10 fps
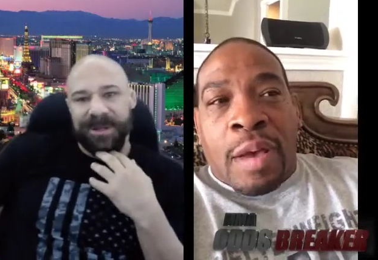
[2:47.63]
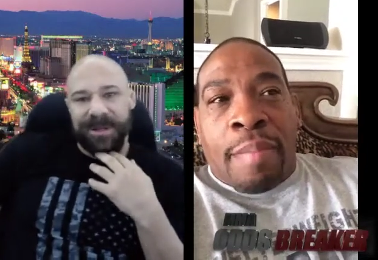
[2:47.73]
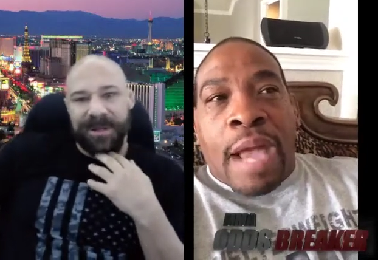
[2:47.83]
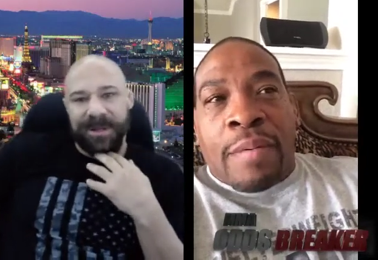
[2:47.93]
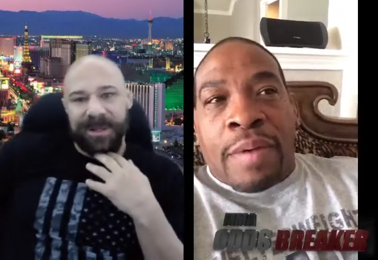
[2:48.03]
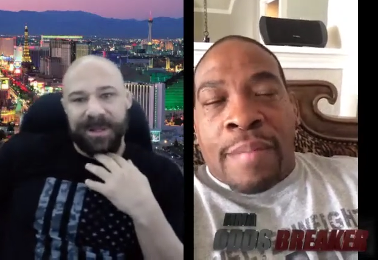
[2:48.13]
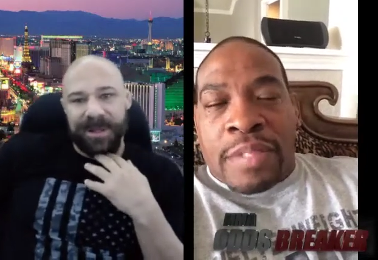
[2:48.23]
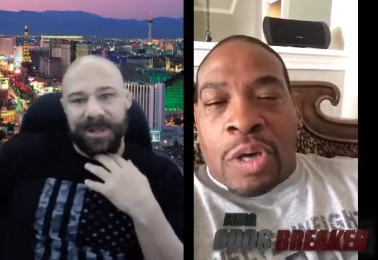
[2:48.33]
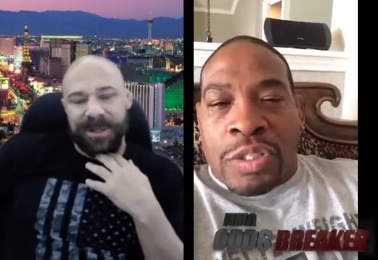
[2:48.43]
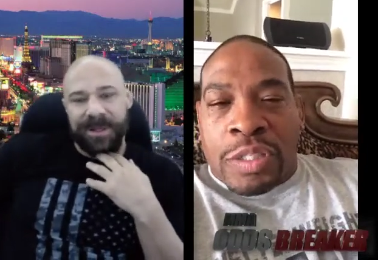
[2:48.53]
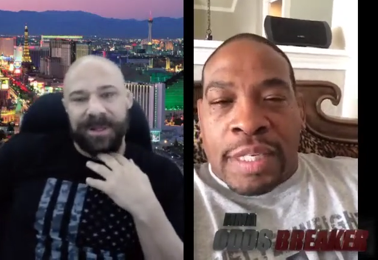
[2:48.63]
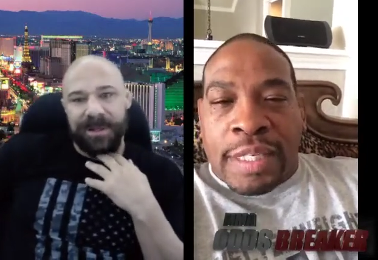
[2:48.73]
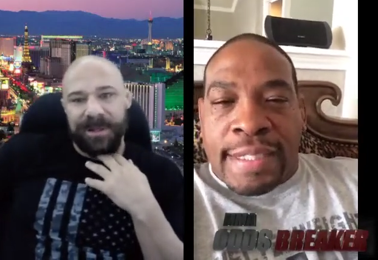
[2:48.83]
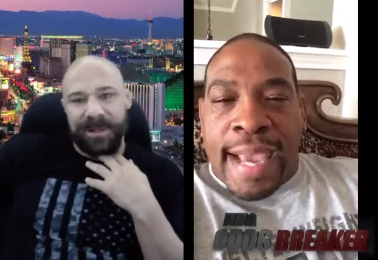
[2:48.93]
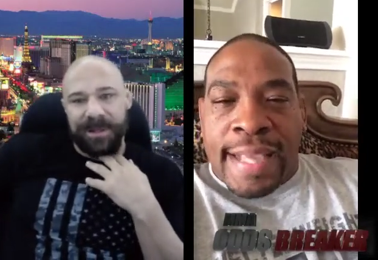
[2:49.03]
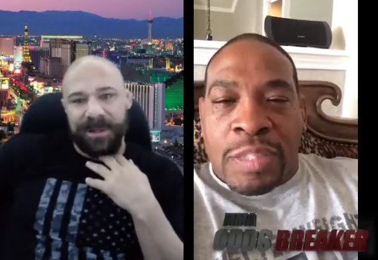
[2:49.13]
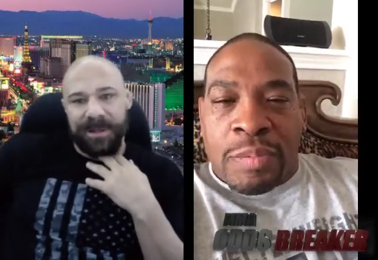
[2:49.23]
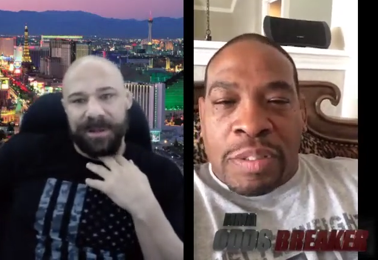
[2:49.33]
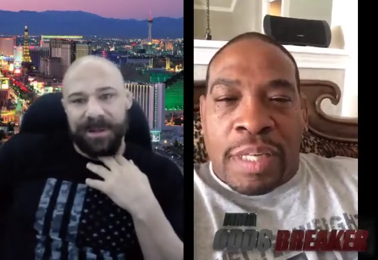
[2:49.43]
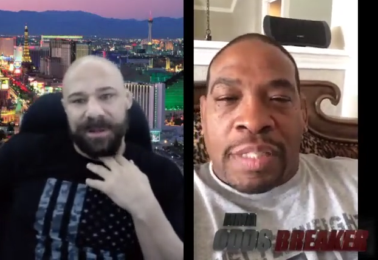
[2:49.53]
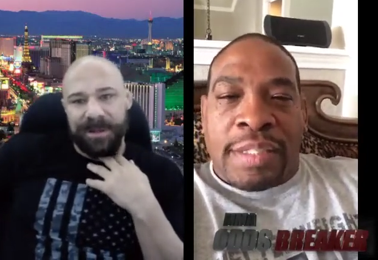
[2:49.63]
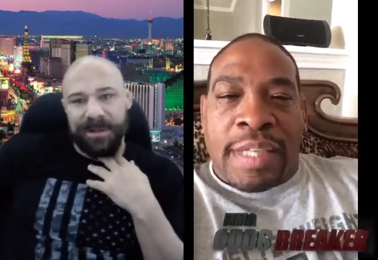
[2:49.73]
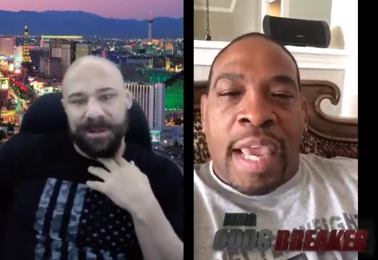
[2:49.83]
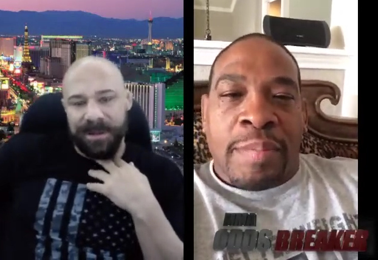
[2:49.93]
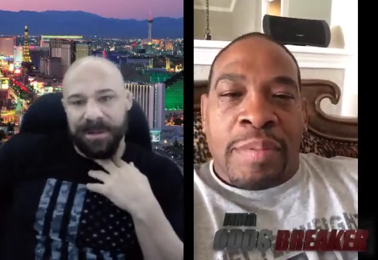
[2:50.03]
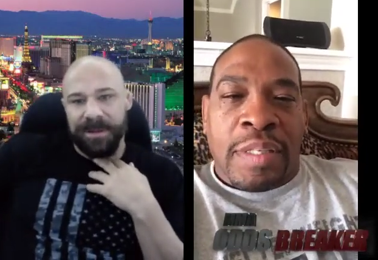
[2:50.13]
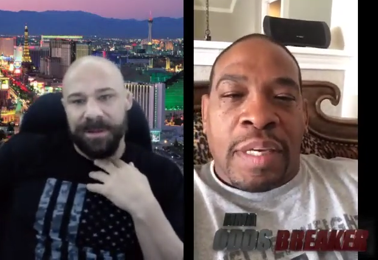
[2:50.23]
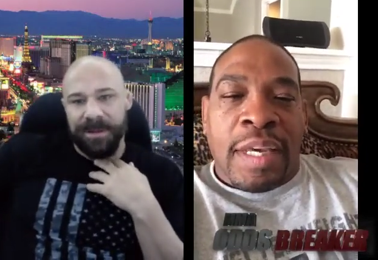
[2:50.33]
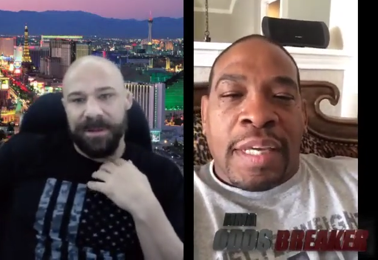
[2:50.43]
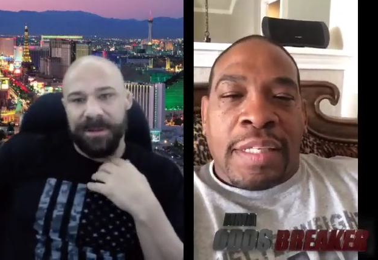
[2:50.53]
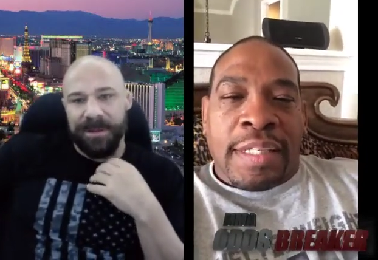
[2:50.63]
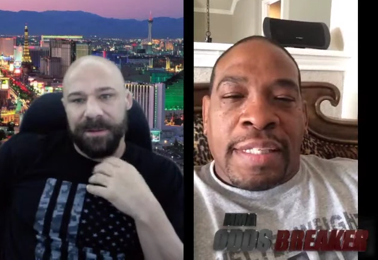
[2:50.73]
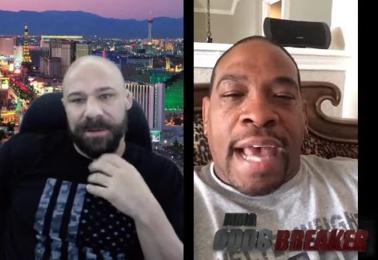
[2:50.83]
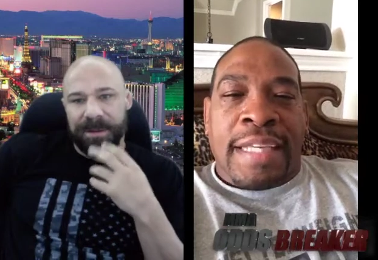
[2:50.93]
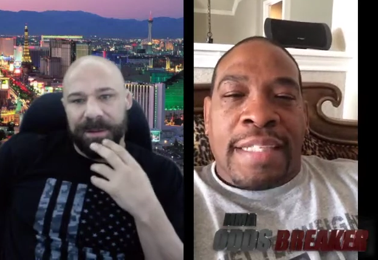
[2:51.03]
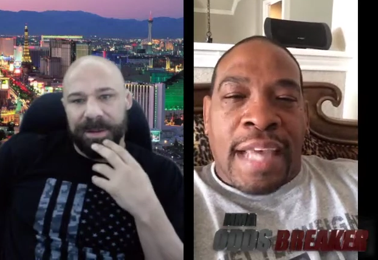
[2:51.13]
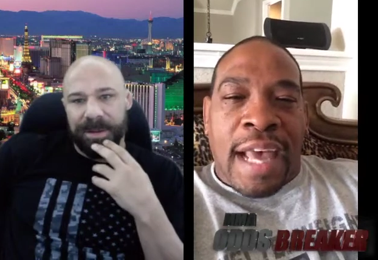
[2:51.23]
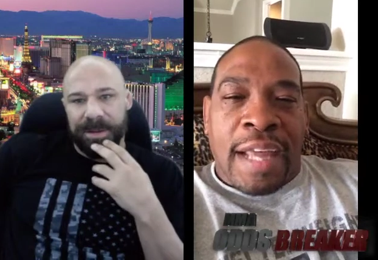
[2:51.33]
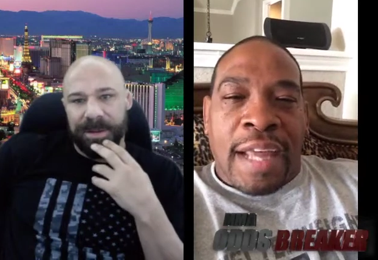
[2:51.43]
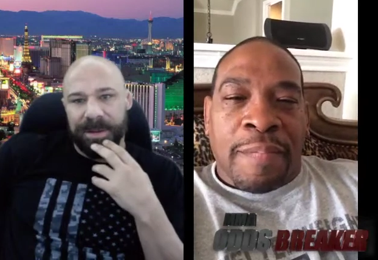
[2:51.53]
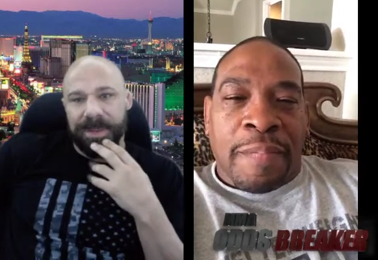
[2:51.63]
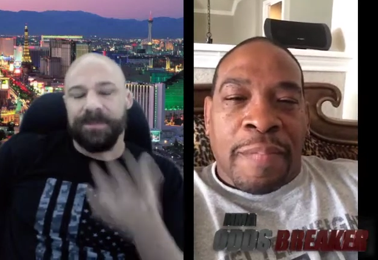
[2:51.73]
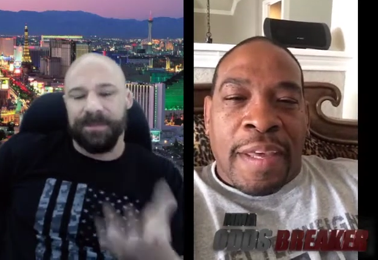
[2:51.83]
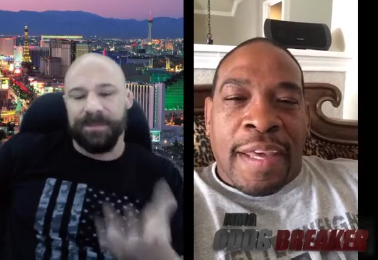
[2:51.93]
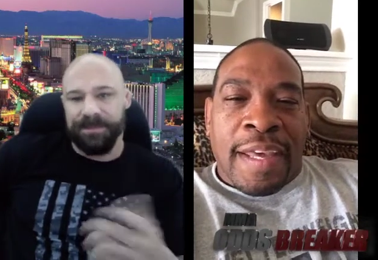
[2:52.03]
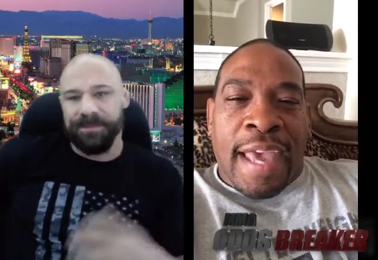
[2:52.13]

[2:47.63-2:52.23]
Speaker 1: back when I was coaching in Texas. We took teams to Dagestan, mm-hmm.